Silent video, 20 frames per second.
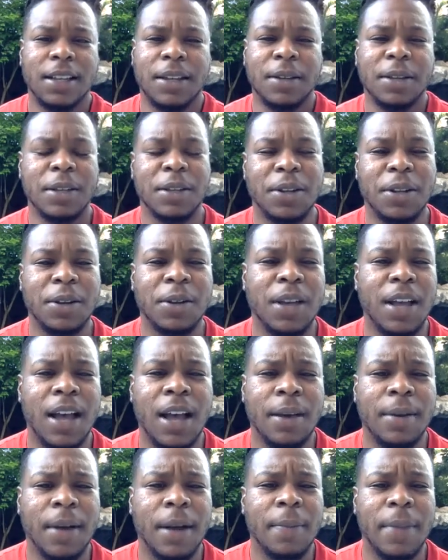
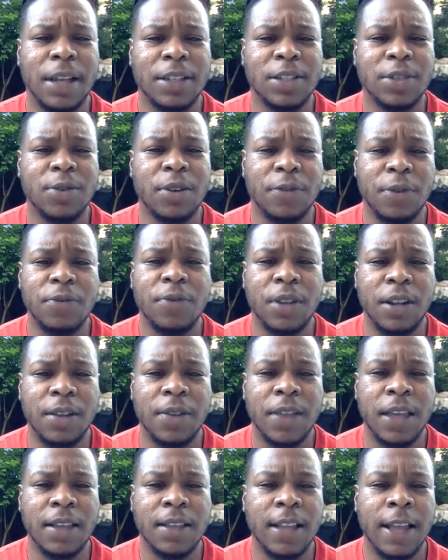I'm not sure if you really
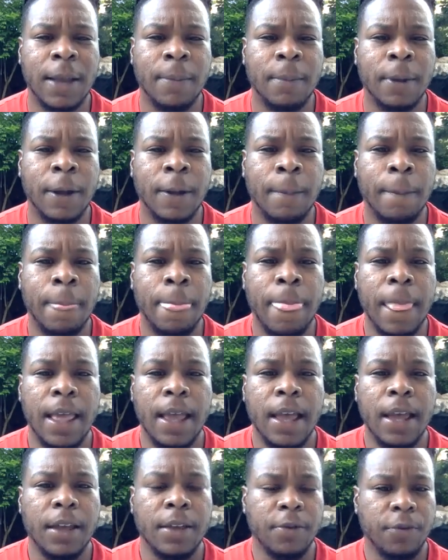think that, but
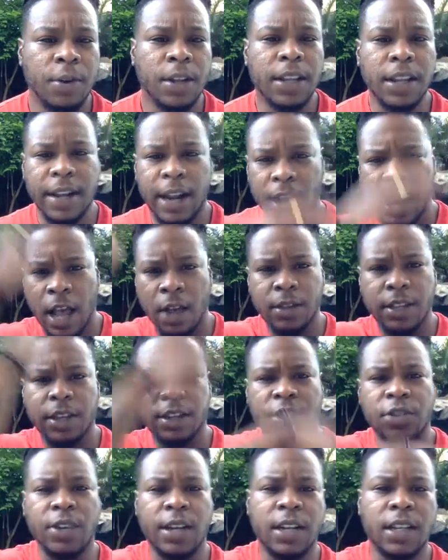really they're out there
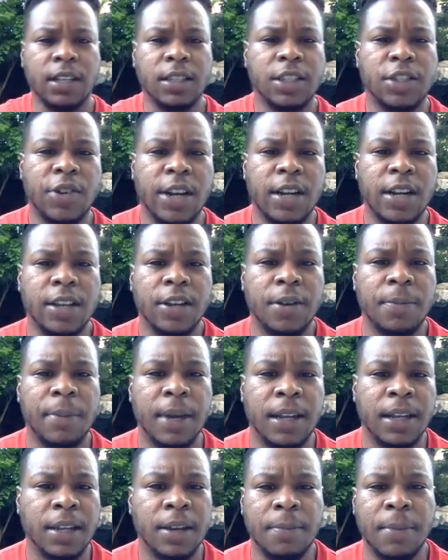trading your
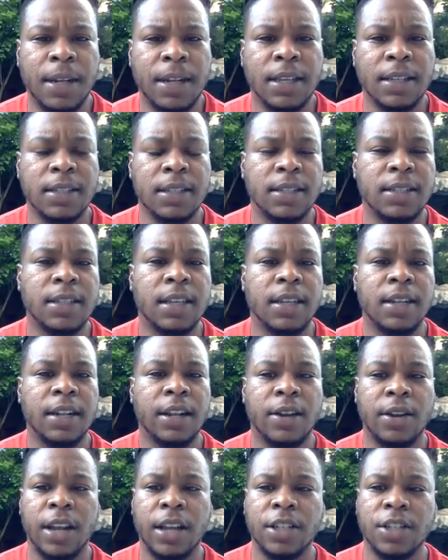money. Your money isn't sitting
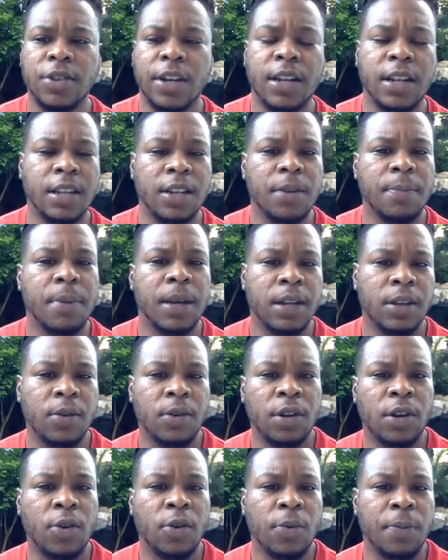there. They're trading your money
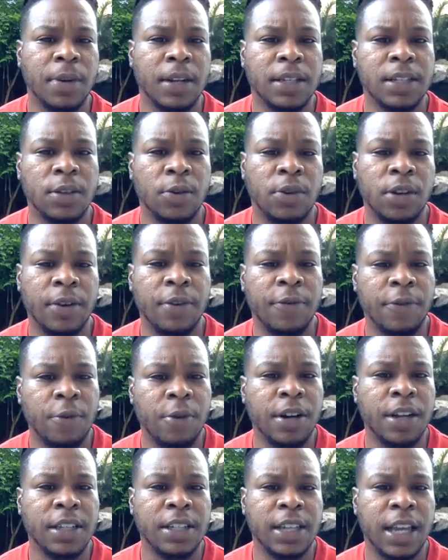on a
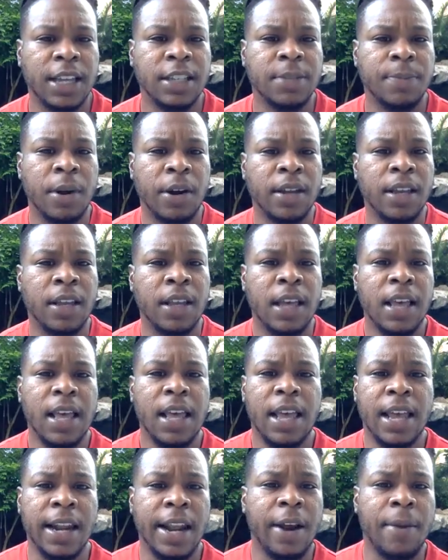foreign exchange market,
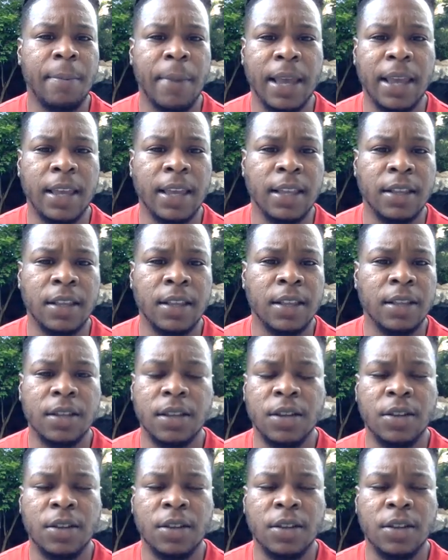and they're making,